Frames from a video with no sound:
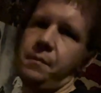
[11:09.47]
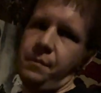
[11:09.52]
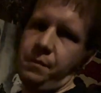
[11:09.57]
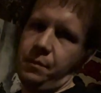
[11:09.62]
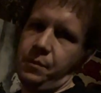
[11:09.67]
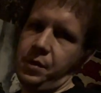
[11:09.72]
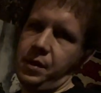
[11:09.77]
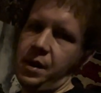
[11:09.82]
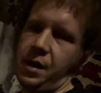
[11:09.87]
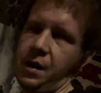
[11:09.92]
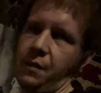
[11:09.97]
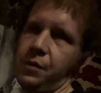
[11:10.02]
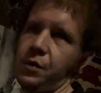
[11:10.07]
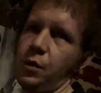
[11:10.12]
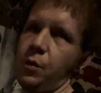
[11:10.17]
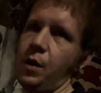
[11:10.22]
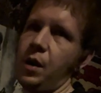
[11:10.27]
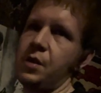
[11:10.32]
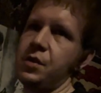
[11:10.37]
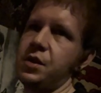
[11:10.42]
But then after a
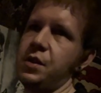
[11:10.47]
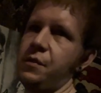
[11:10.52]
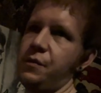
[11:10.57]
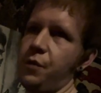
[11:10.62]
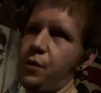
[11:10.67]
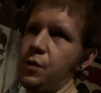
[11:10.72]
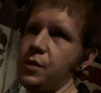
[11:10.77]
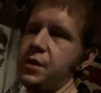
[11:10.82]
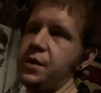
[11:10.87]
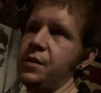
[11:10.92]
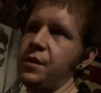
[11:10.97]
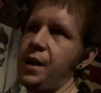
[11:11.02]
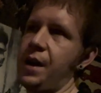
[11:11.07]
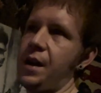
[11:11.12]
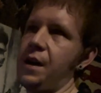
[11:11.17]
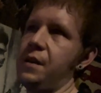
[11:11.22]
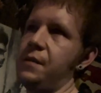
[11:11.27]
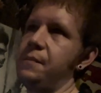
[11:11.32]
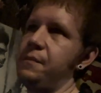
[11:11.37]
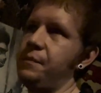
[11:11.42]
while, she forced their
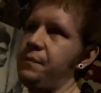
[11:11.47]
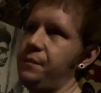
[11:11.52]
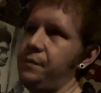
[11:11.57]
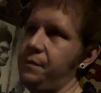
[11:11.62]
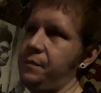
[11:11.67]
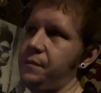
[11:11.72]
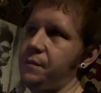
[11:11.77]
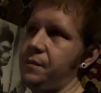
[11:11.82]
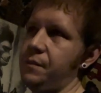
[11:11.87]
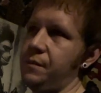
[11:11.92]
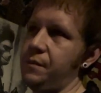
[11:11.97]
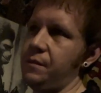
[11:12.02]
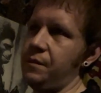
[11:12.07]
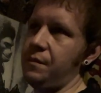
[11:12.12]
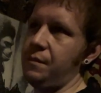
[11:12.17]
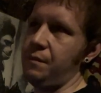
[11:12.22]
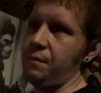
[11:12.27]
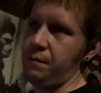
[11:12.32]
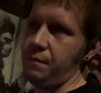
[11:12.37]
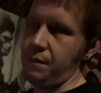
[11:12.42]
hand,
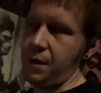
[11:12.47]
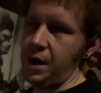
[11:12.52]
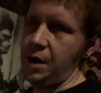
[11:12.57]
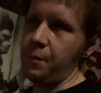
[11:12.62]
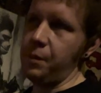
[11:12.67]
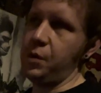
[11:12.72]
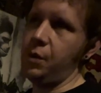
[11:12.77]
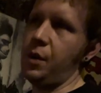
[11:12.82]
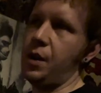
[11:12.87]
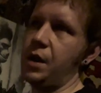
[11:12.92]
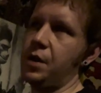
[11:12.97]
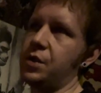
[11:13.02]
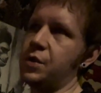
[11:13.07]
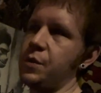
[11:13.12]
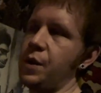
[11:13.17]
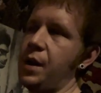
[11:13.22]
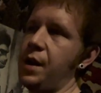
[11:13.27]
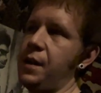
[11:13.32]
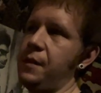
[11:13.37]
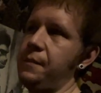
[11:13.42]
made him do an
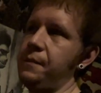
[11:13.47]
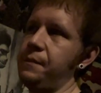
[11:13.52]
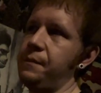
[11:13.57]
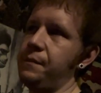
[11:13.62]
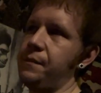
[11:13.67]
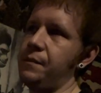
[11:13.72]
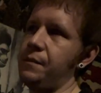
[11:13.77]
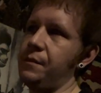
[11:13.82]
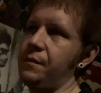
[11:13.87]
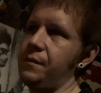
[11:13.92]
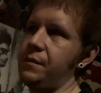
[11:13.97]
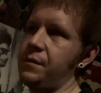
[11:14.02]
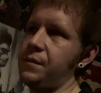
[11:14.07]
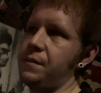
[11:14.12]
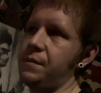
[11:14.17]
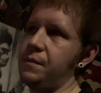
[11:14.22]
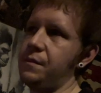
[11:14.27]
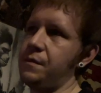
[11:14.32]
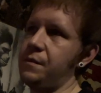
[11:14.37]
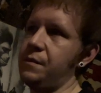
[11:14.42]
x-ray
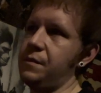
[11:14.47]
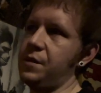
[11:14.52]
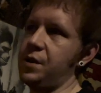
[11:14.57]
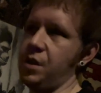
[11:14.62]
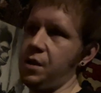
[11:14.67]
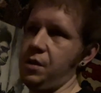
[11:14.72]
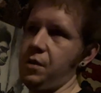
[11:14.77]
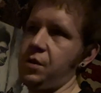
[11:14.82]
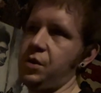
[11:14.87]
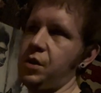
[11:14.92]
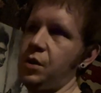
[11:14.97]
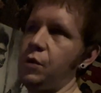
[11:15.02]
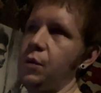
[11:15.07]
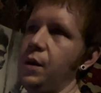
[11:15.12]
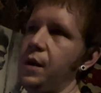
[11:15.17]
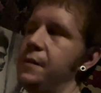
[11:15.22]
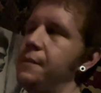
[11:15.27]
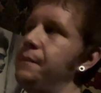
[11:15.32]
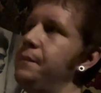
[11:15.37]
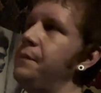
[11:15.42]
to their
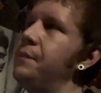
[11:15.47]
chagrin.